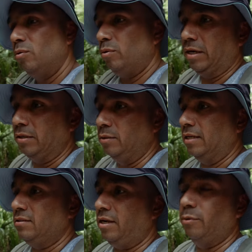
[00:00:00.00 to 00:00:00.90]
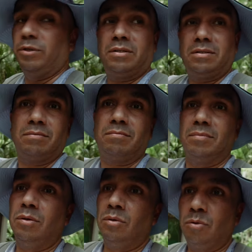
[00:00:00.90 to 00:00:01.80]
We're not going to do that today. We're just
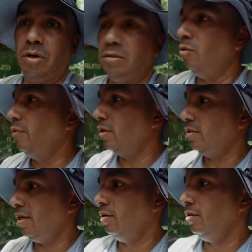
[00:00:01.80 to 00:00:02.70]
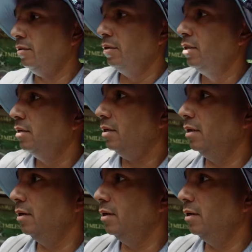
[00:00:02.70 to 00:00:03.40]
crossed over here to take a, a